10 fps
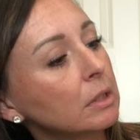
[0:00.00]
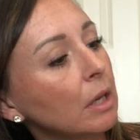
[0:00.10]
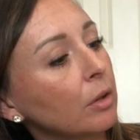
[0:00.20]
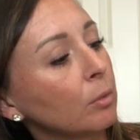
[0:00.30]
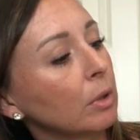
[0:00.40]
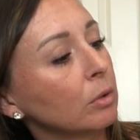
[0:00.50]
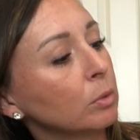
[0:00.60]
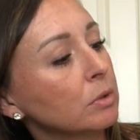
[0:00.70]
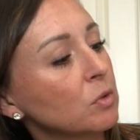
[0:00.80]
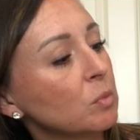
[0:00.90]
together with a
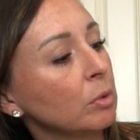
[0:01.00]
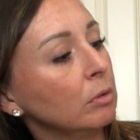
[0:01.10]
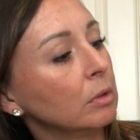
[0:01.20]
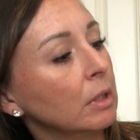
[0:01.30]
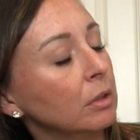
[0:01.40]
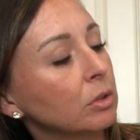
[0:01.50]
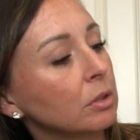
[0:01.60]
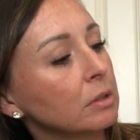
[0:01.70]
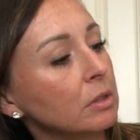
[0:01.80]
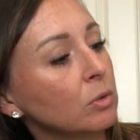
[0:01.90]
wooden spoon. It
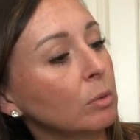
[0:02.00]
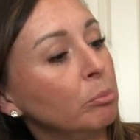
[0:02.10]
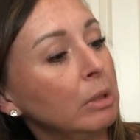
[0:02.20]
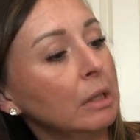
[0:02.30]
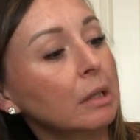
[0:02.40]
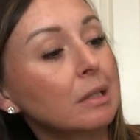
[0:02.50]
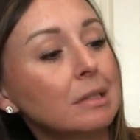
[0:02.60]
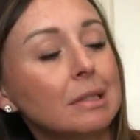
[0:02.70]
turns into a big,